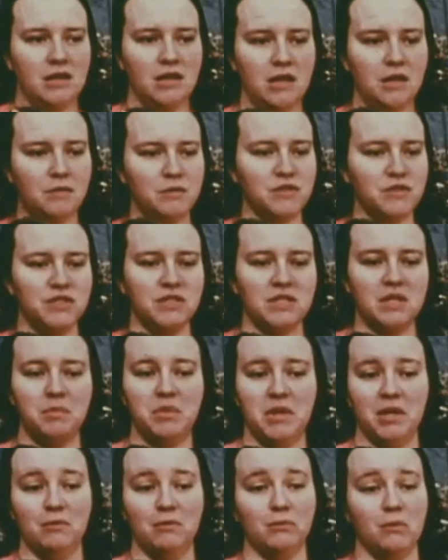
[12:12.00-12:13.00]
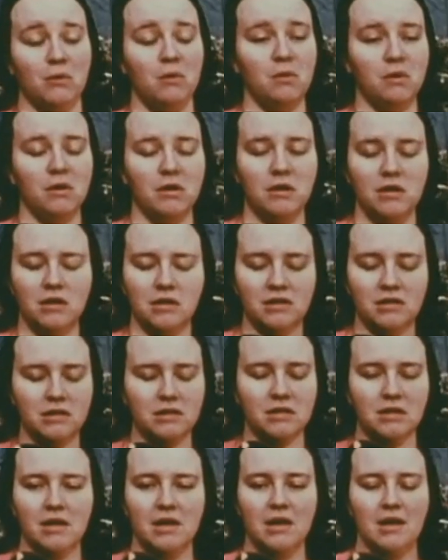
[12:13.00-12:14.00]
It was just a big roar.
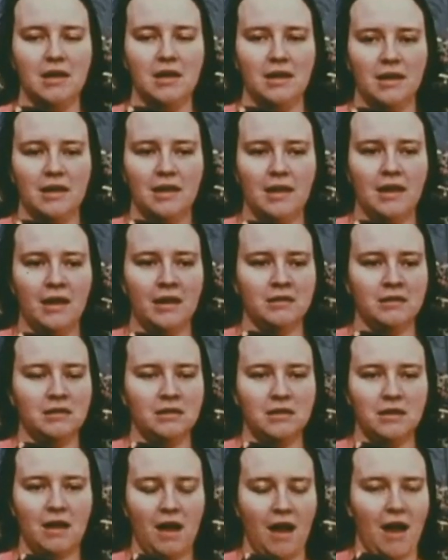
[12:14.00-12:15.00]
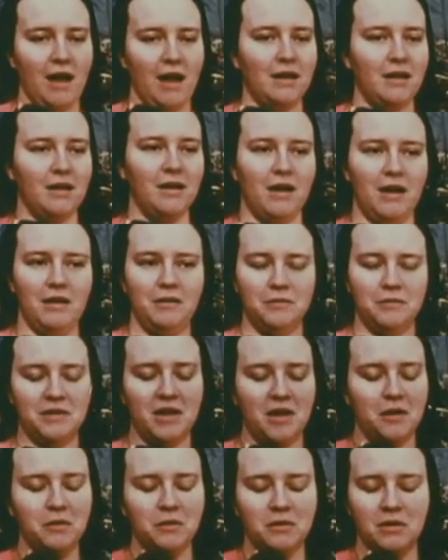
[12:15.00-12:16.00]
And I, I don't
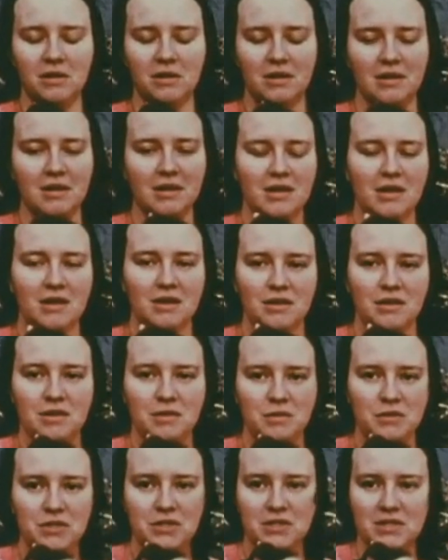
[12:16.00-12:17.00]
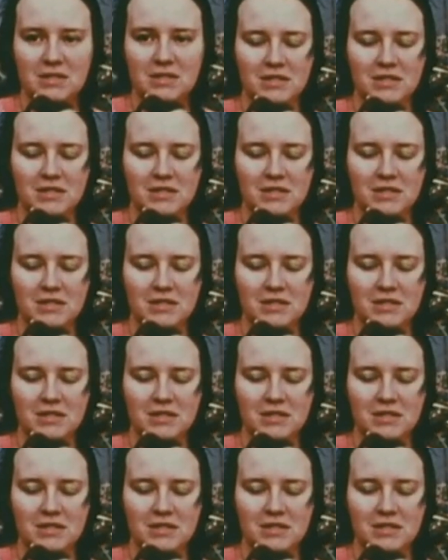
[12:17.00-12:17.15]
know. It was just